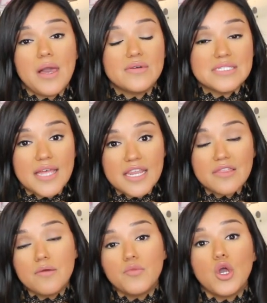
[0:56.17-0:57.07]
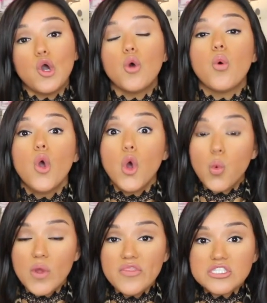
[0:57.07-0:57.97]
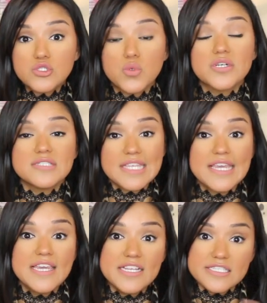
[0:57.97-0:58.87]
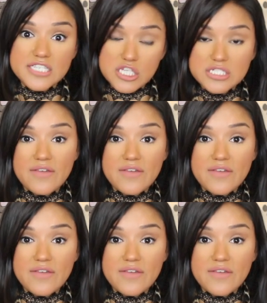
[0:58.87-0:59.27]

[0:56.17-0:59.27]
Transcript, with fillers: I was letting them know when the stores hit